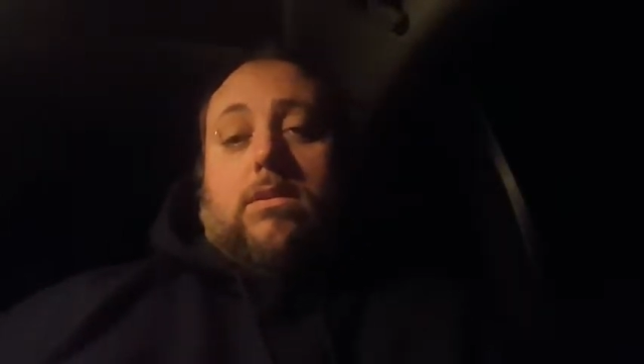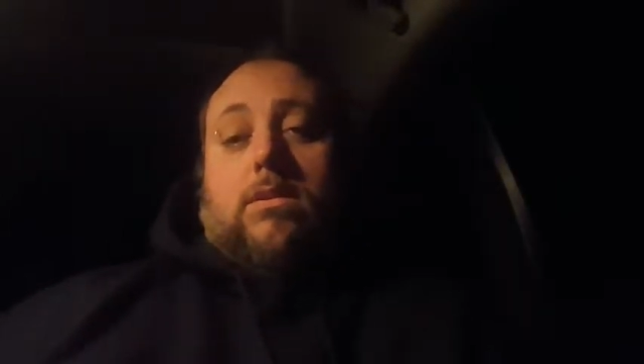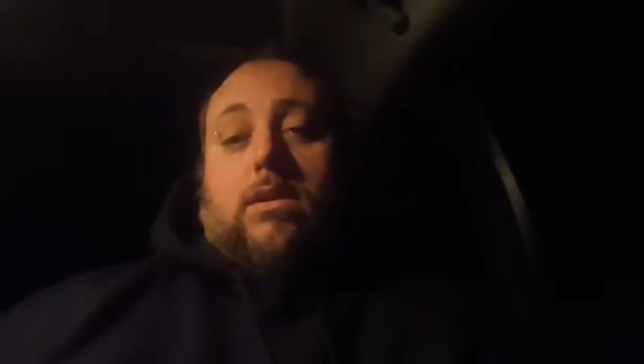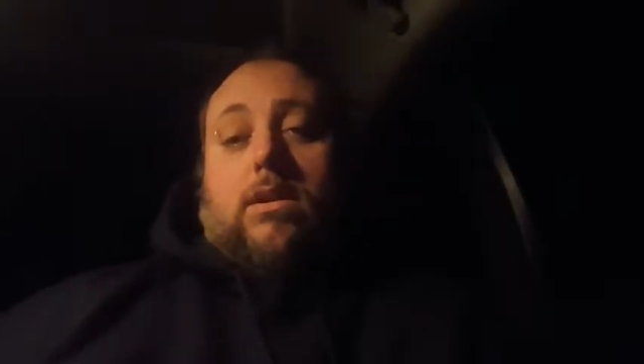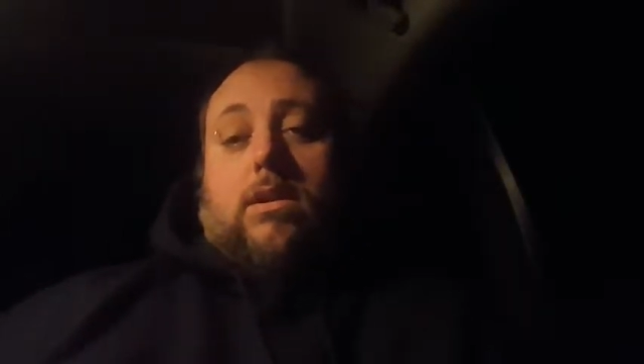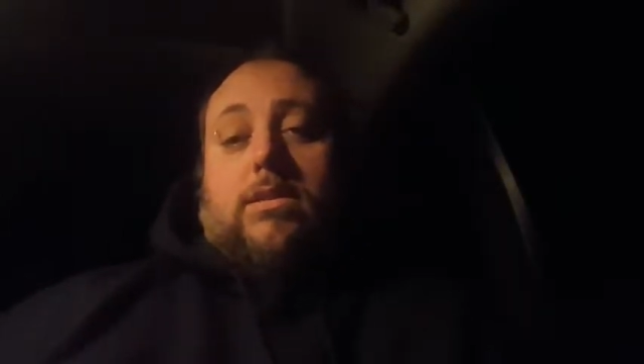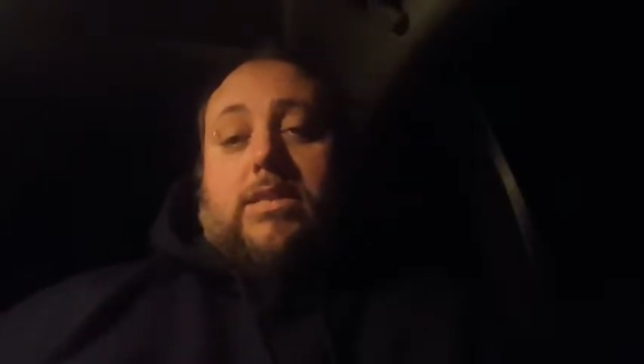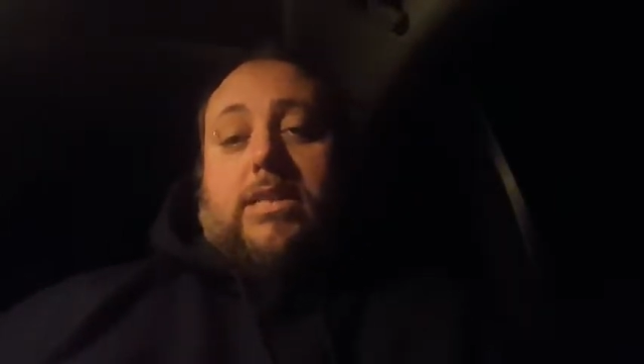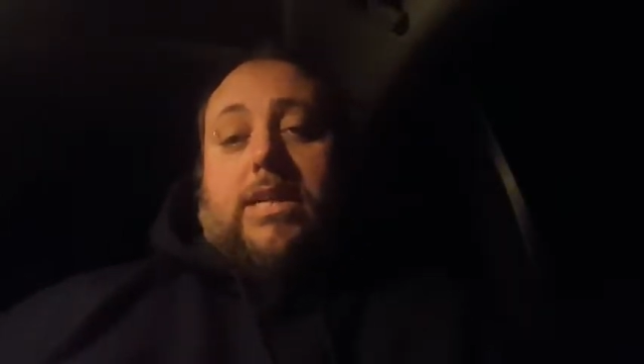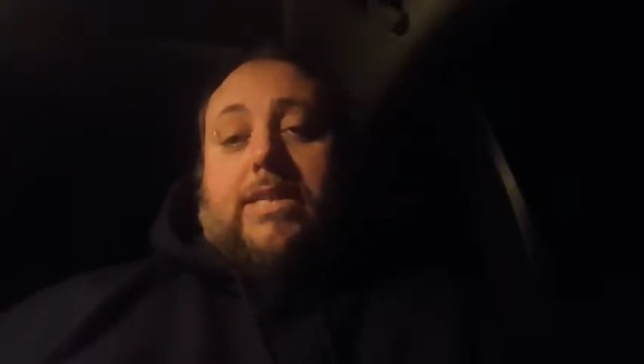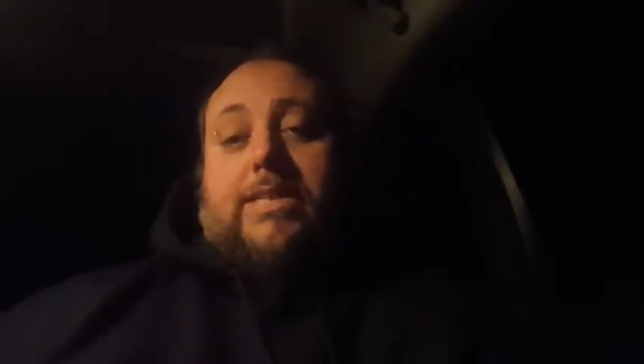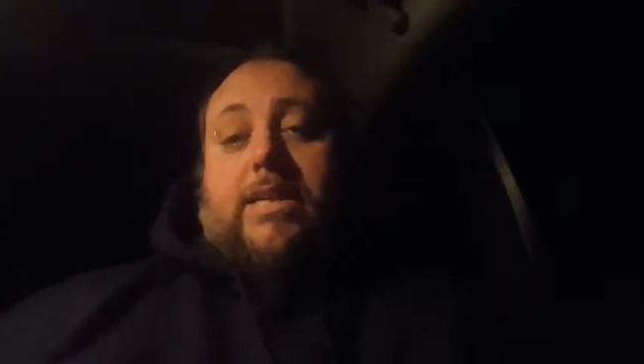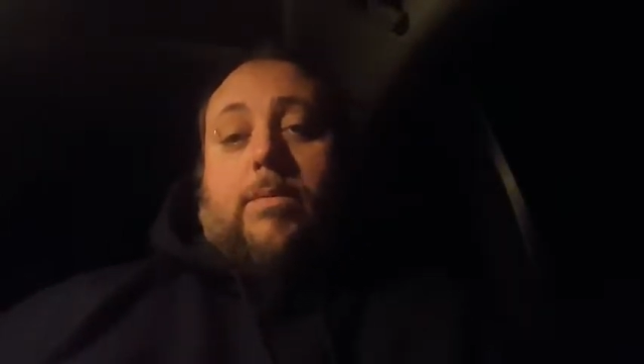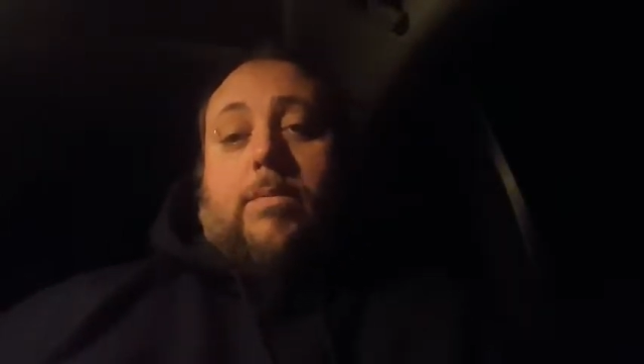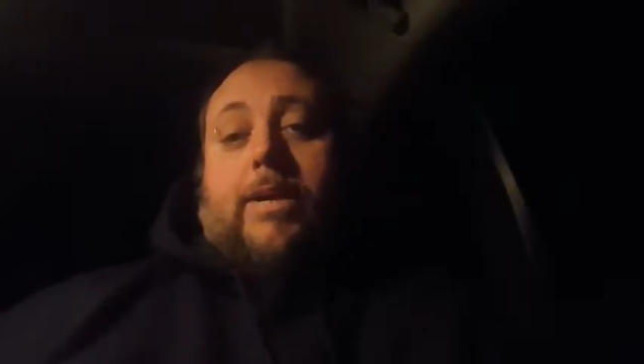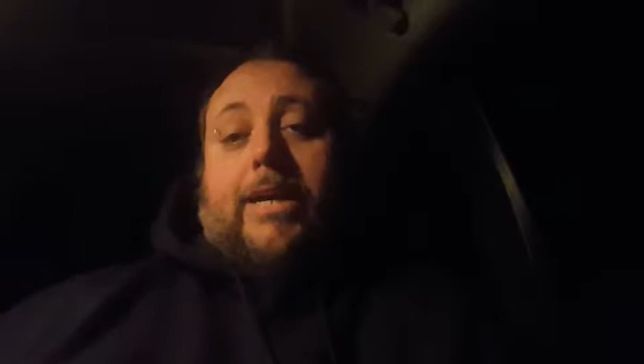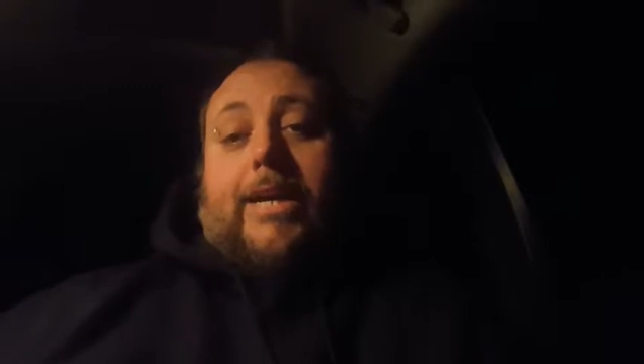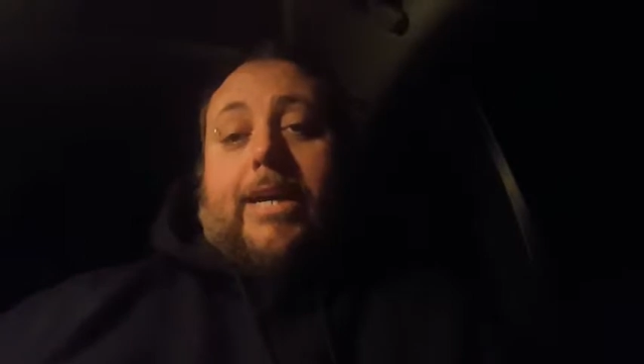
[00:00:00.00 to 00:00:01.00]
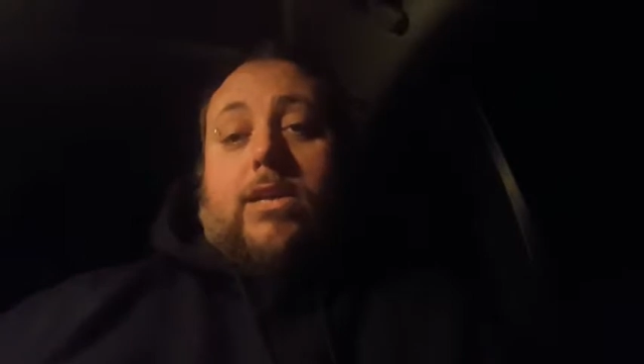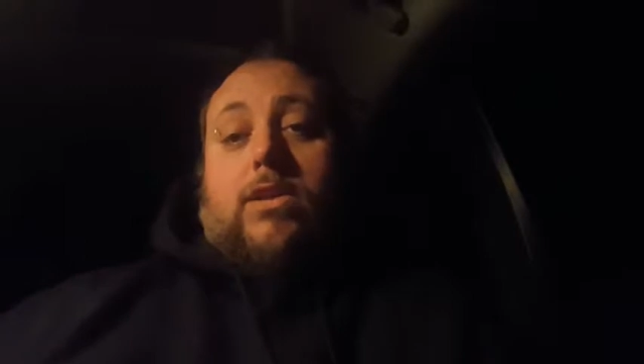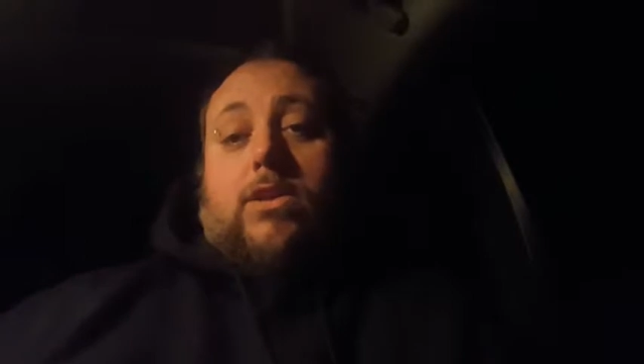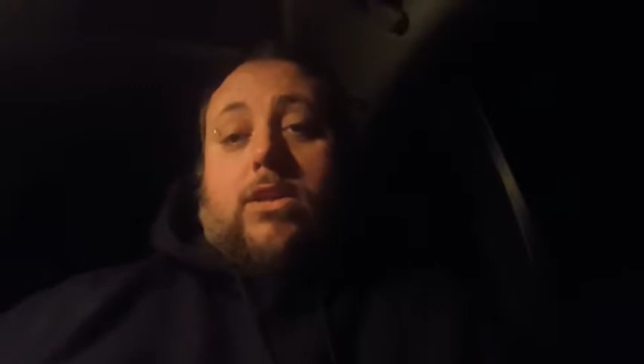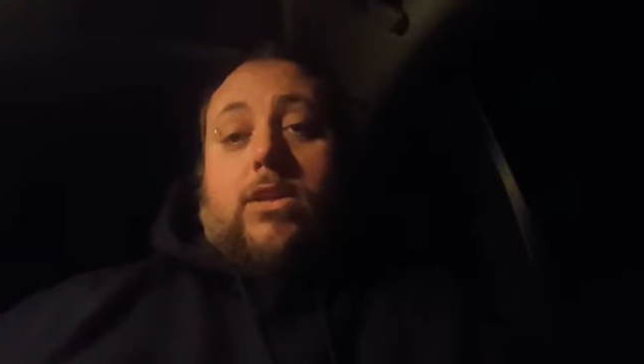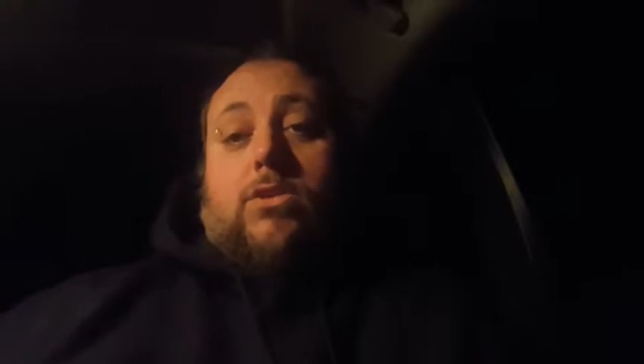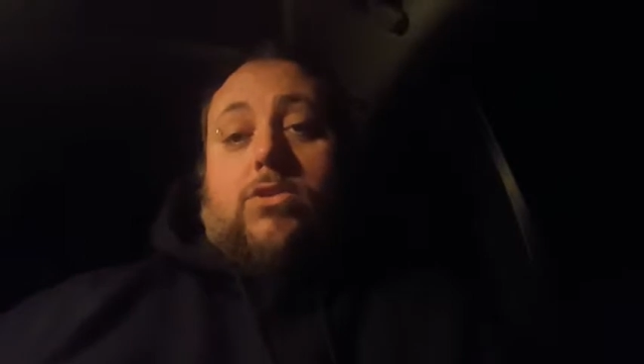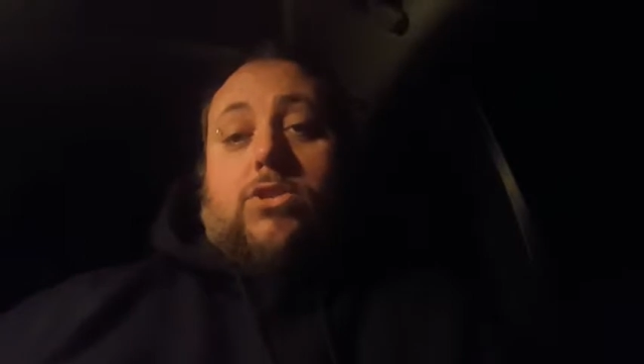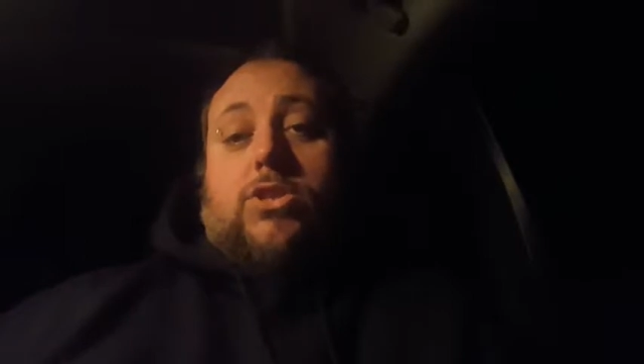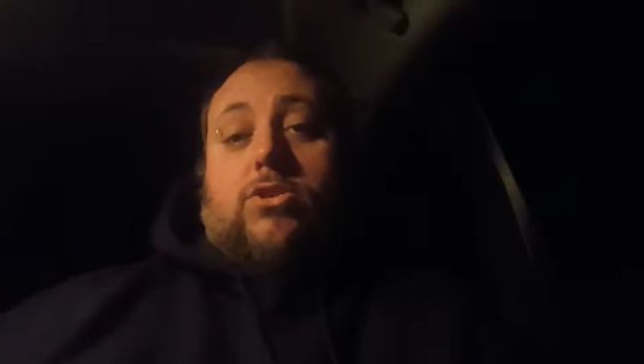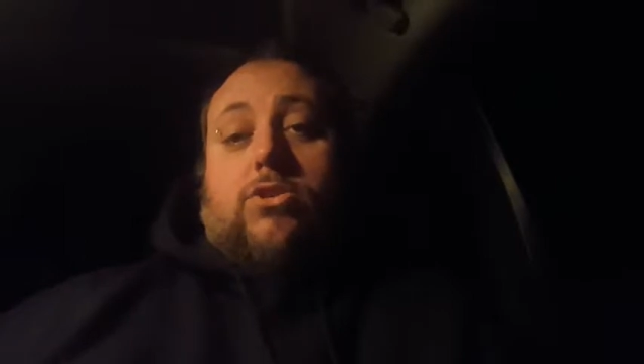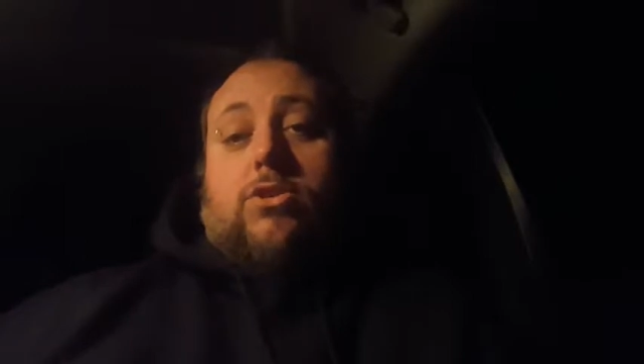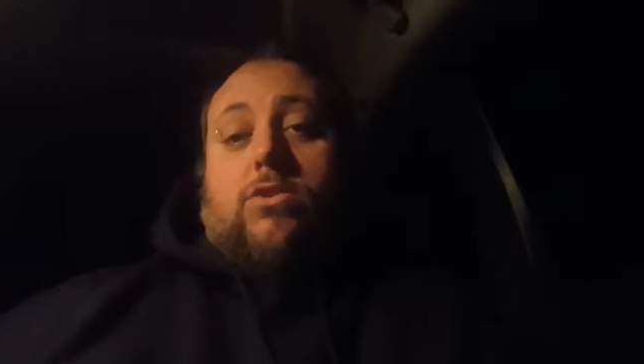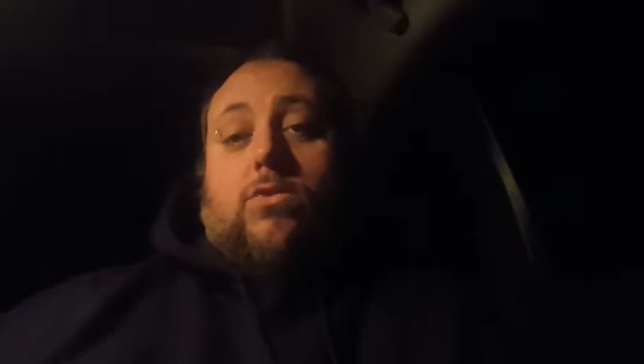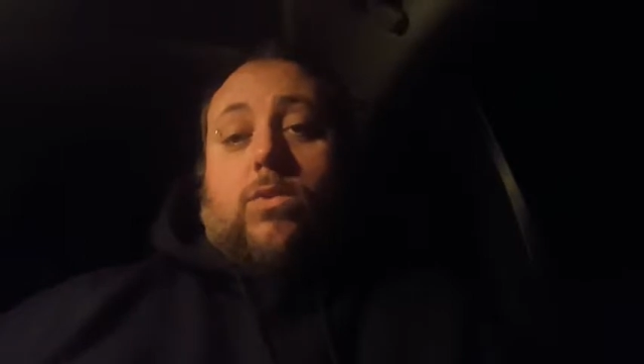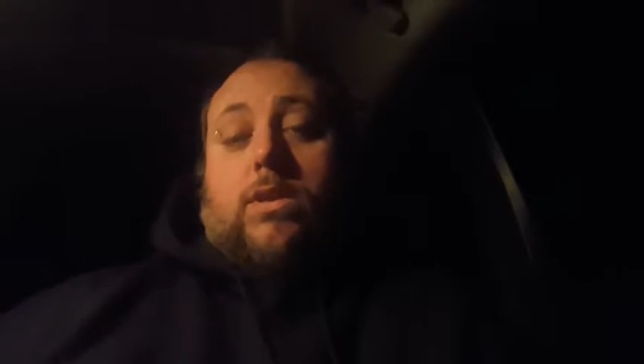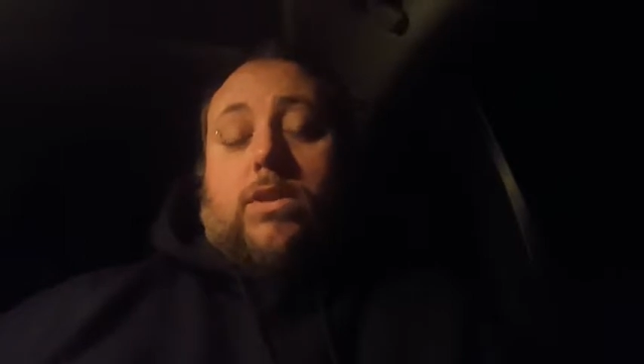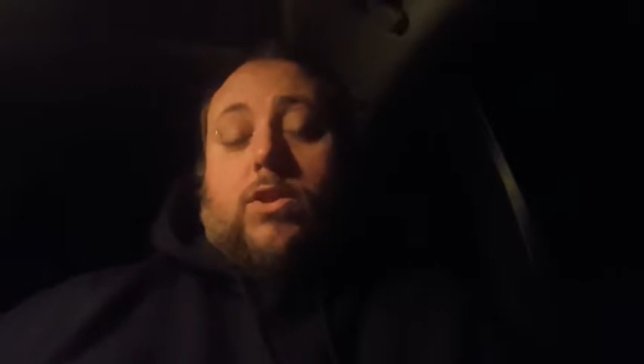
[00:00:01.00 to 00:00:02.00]
Because anytime I got close to it
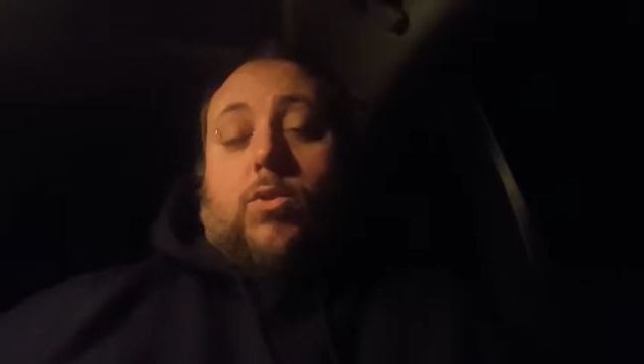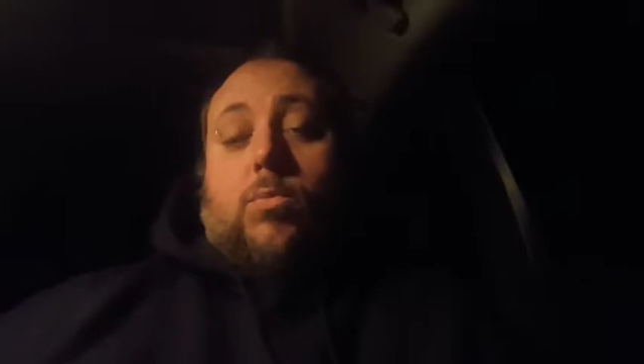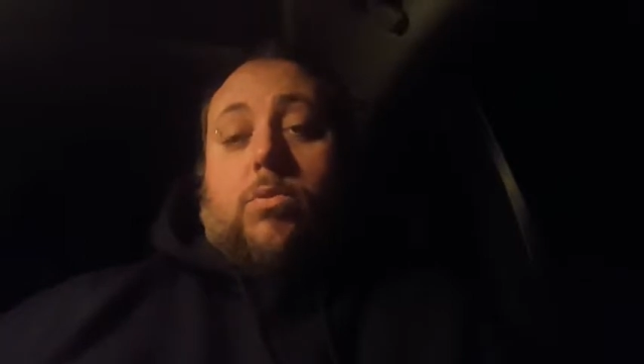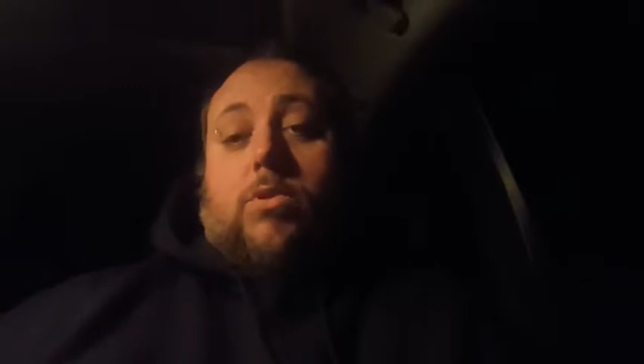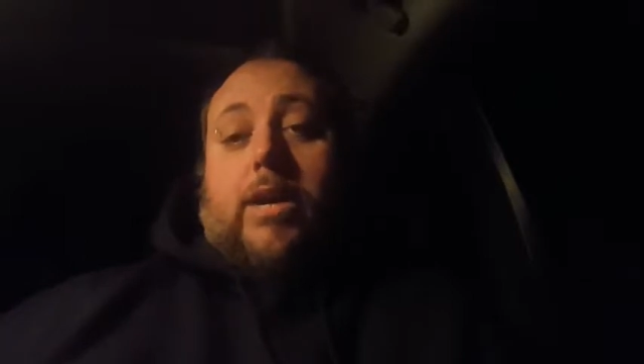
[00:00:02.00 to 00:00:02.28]
with the Uber